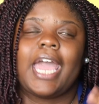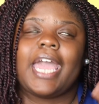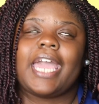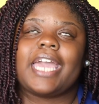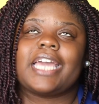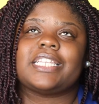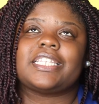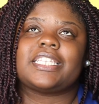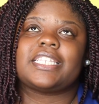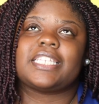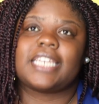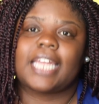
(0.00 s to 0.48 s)

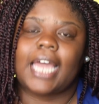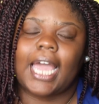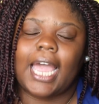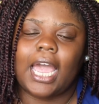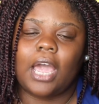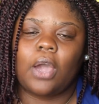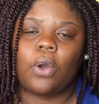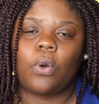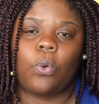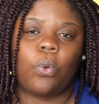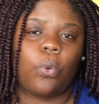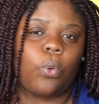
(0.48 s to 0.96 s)
It's
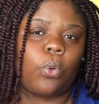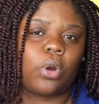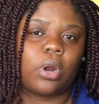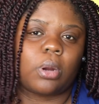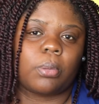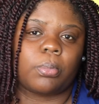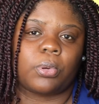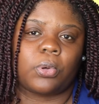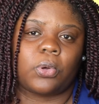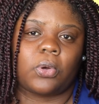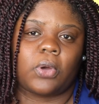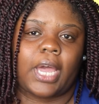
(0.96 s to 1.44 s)
not
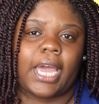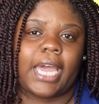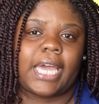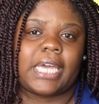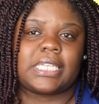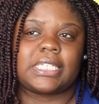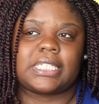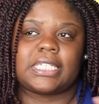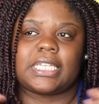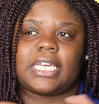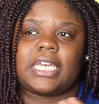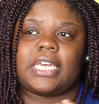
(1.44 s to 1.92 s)
horrible
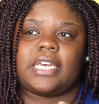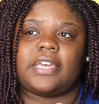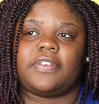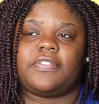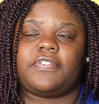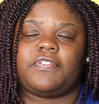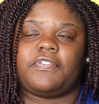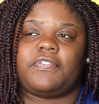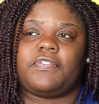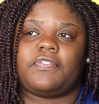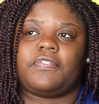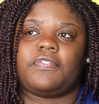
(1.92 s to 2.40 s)
as
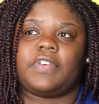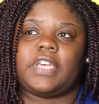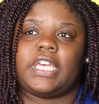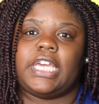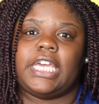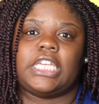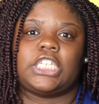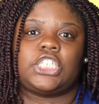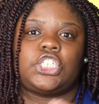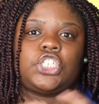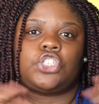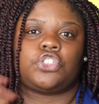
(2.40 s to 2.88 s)
if
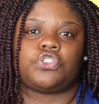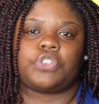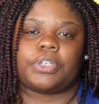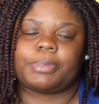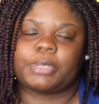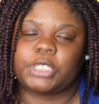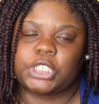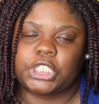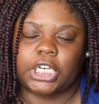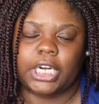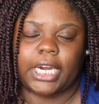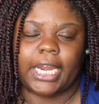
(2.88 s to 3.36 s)
it
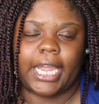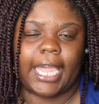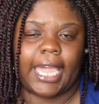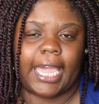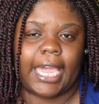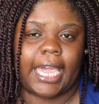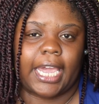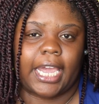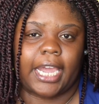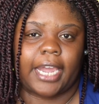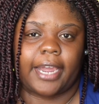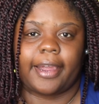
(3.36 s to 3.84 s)
strips your
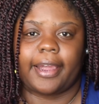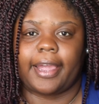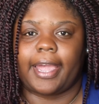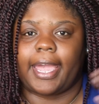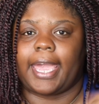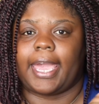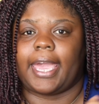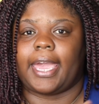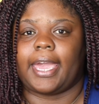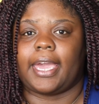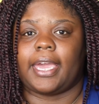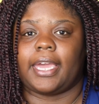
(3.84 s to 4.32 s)
hair
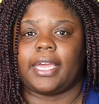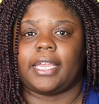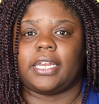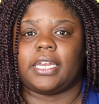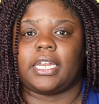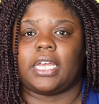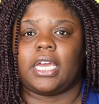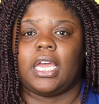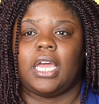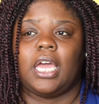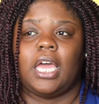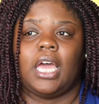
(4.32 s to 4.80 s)

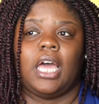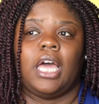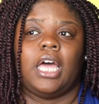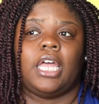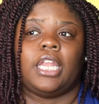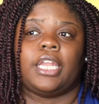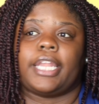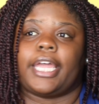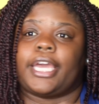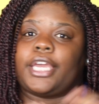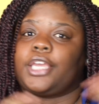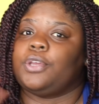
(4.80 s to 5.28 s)
and
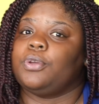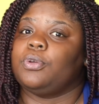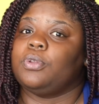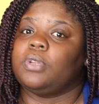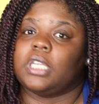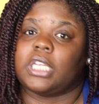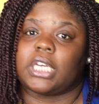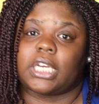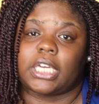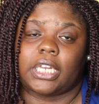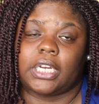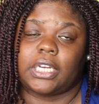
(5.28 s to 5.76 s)
like you
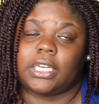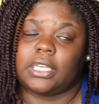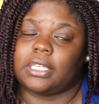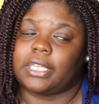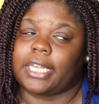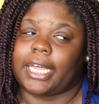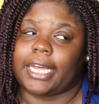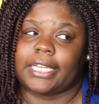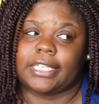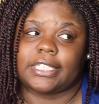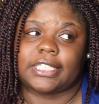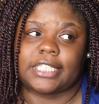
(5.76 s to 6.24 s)
looking
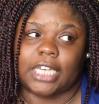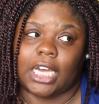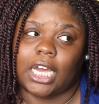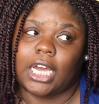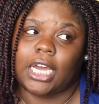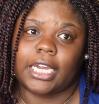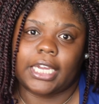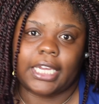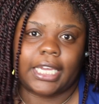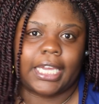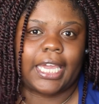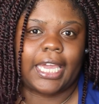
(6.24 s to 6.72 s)
like
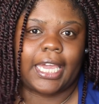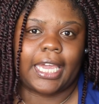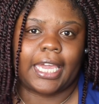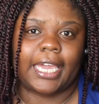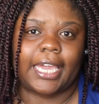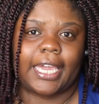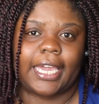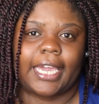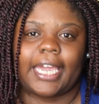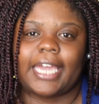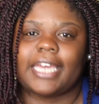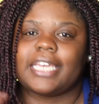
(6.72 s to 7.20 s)
Don King.